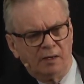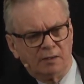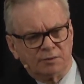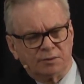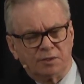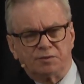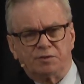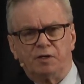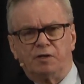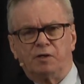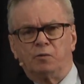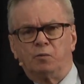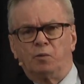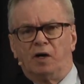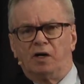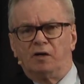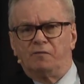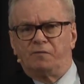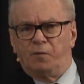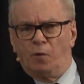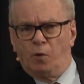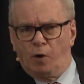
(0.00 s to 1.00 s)
So she can well
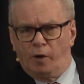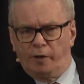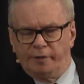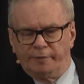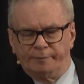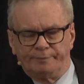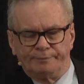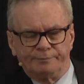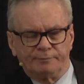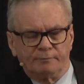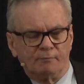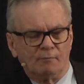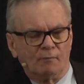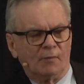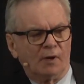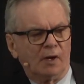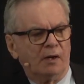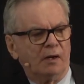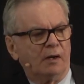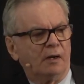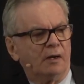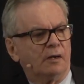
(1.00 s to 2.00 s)
afford
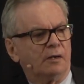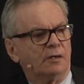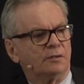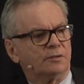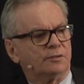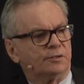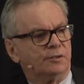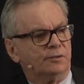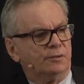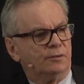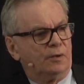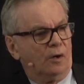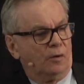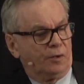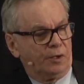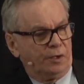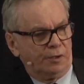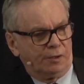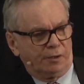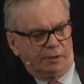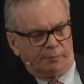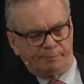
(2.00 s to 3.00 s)
to go to
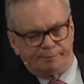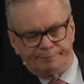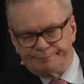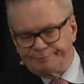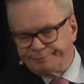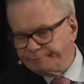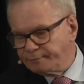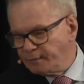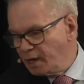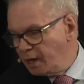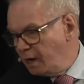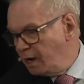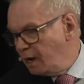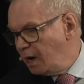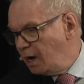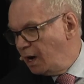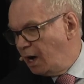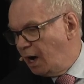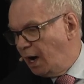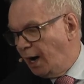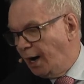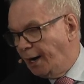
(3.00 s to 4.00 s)
Europe.
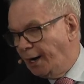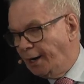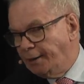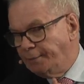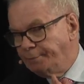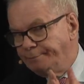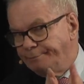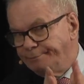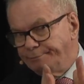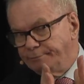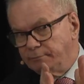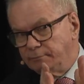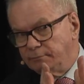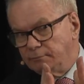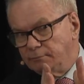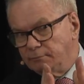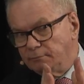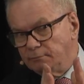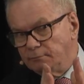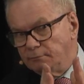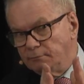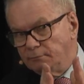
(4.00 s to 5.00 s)
Um,
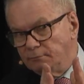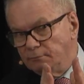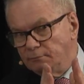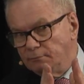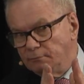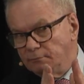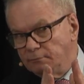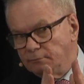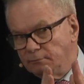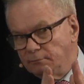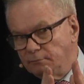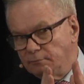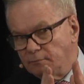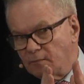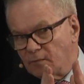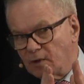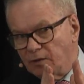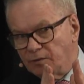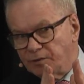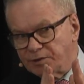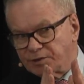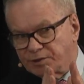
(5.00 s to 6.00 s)

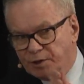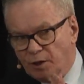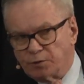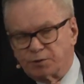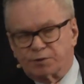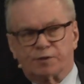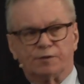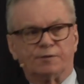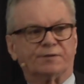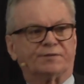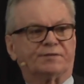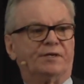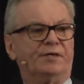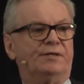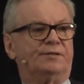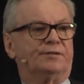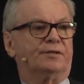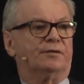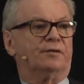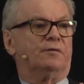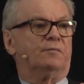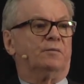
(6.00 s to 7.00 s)
the social
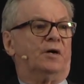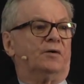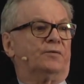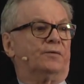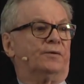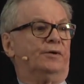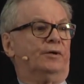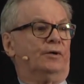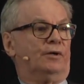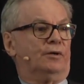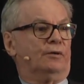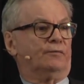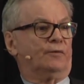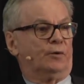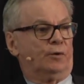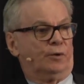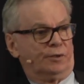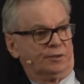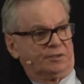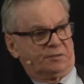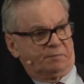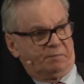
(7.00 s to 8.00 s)
season in Montreal, of
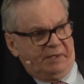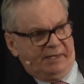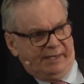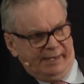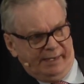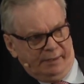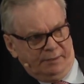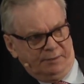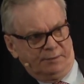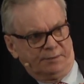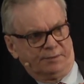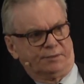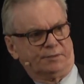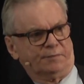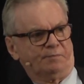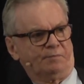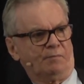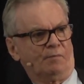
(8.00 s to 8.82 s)
course, begins